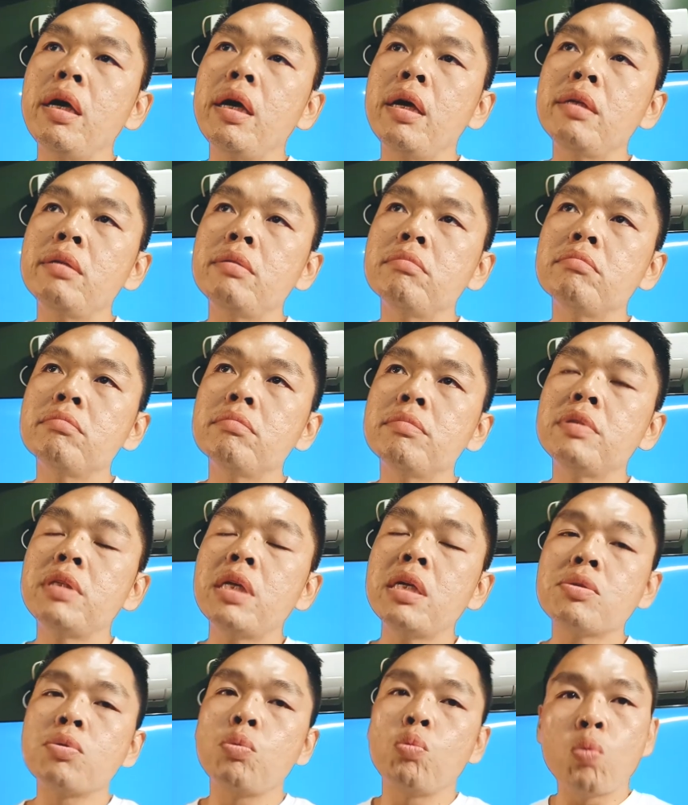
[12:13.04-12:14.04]
and
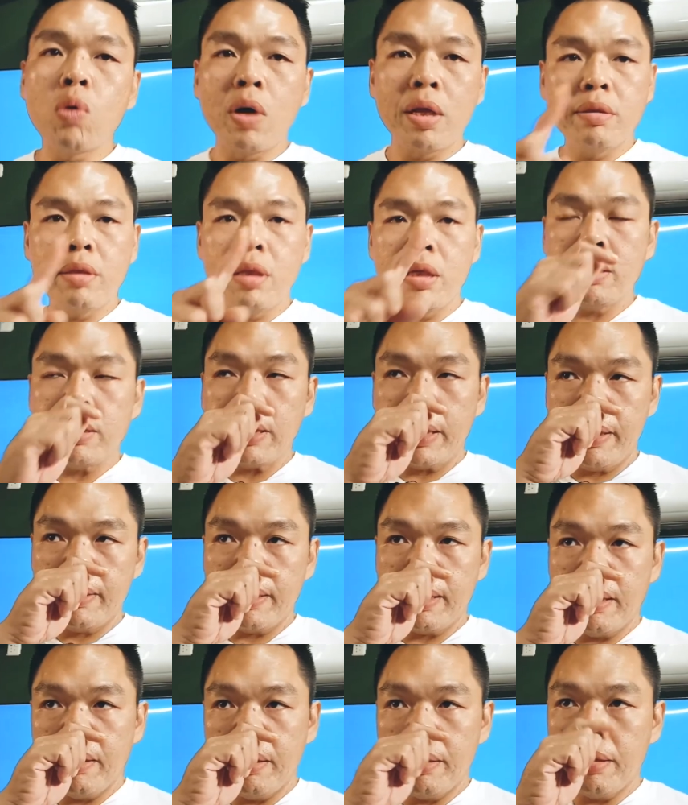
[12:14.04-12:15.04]
that's one thing
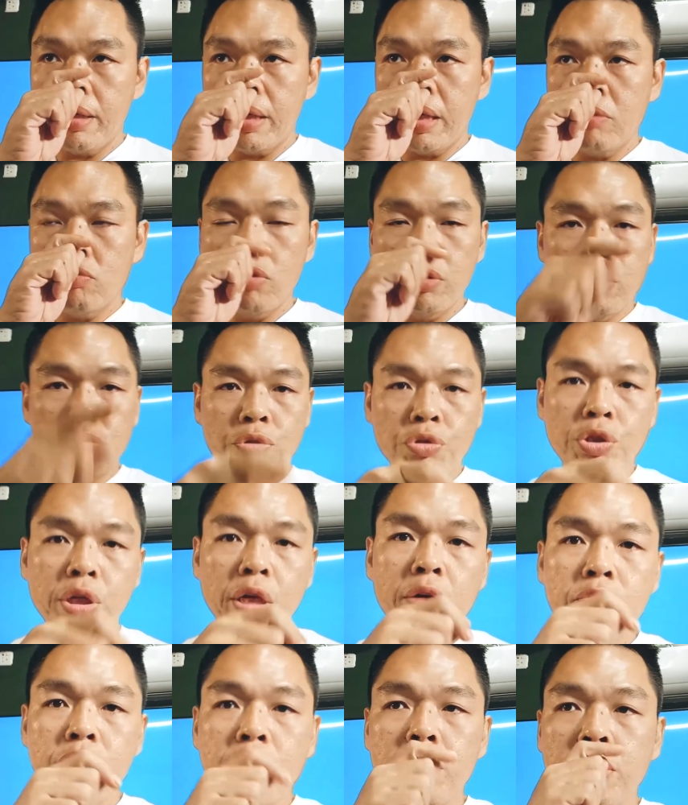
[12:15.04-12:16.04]
that uh, I want to
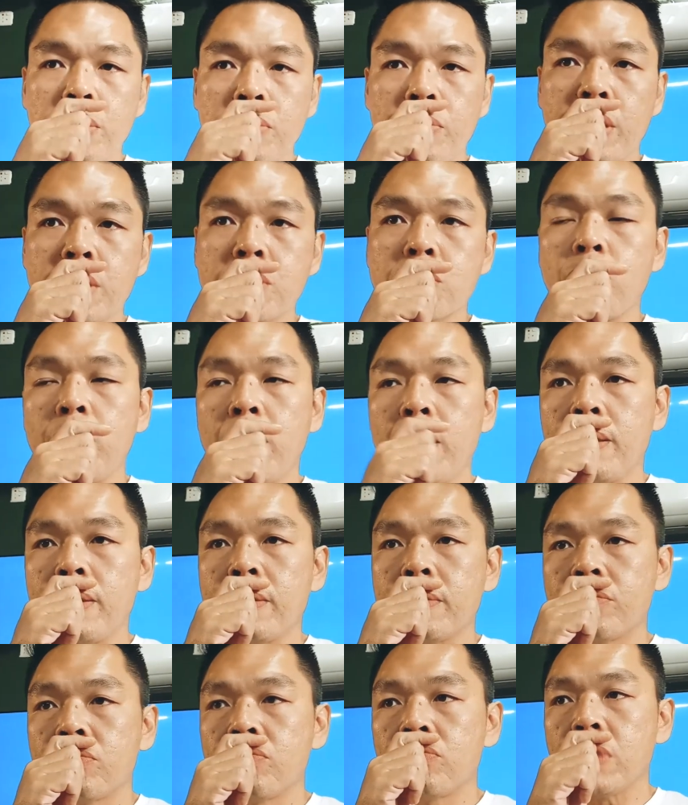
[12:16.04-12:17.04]
share with you as
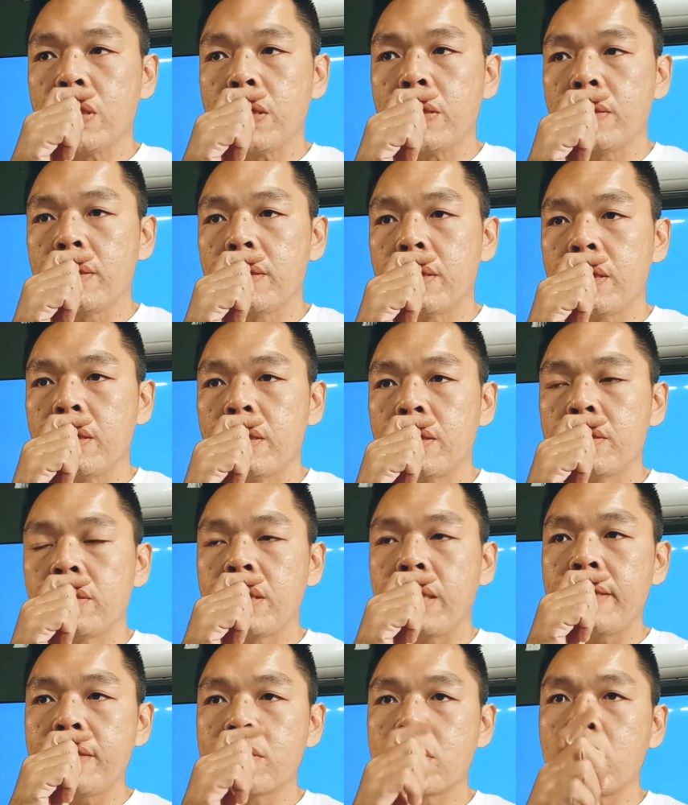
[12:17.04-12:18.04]
well. Uh,
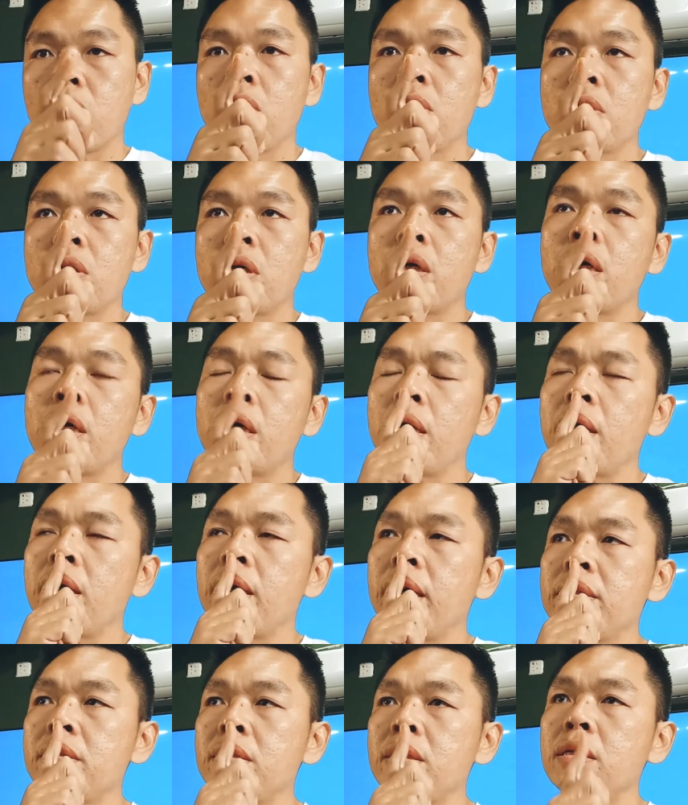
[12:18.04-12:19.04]
that's on.
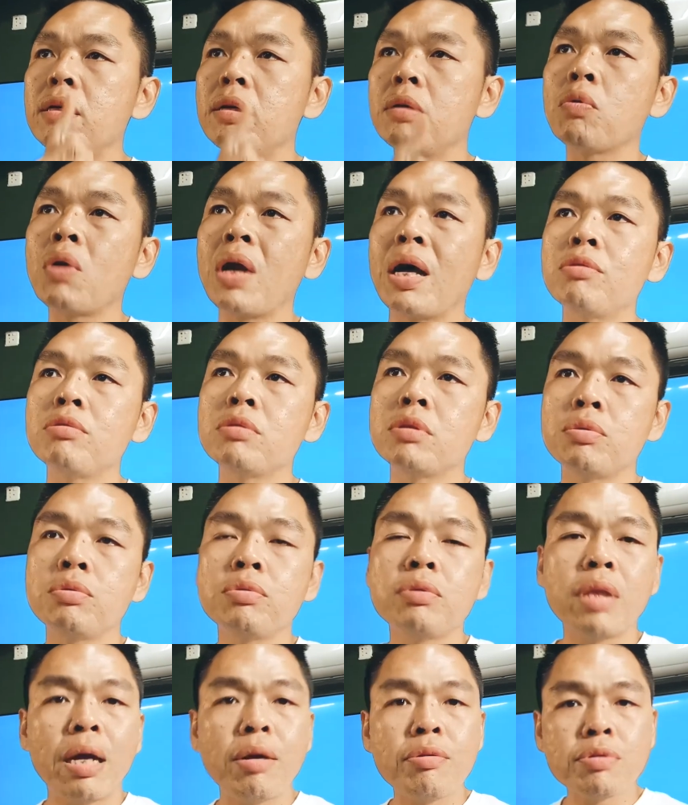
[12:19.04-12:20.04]
I think around
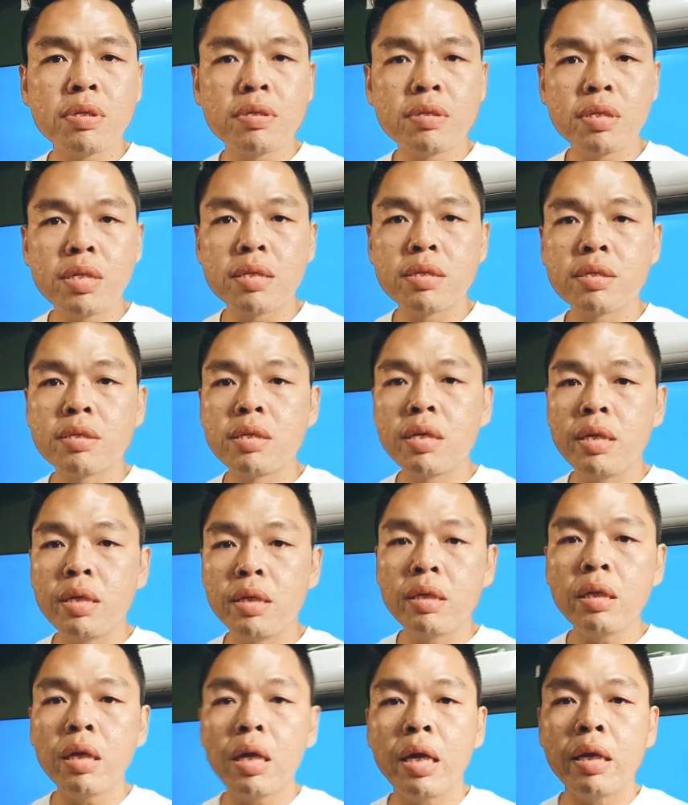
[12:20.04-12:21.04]
2016,
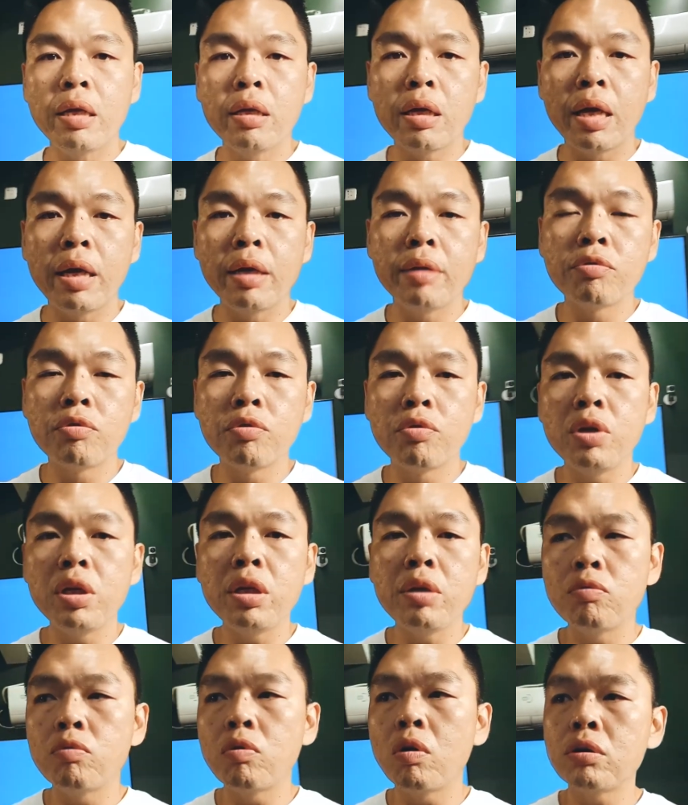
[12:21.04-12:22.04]
I, I
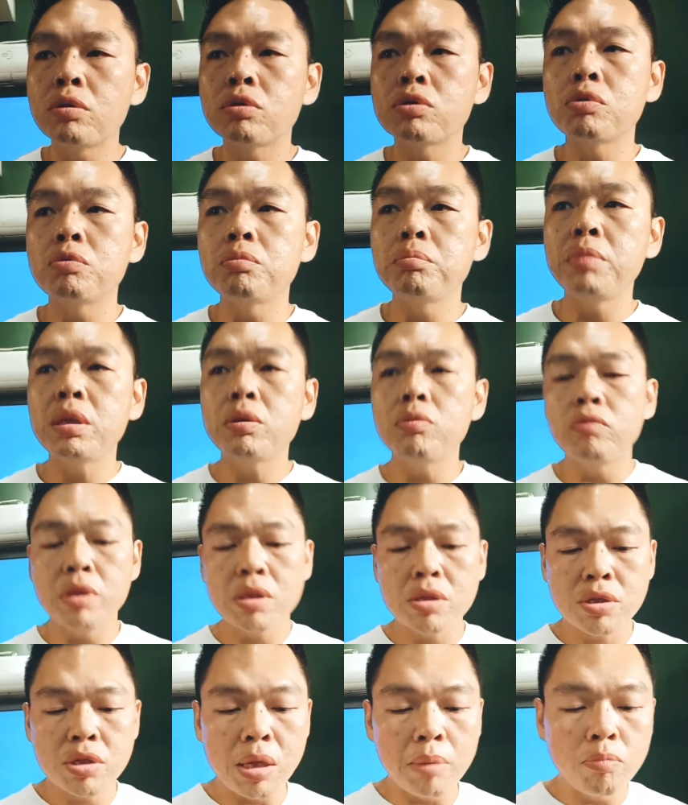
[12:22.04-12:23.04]
really want to meet
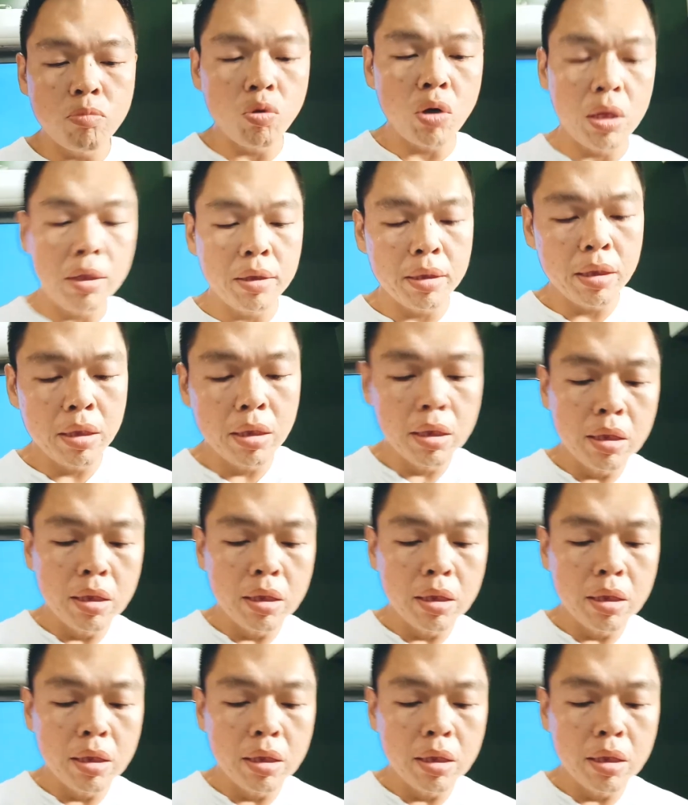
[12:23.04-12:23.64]
with someone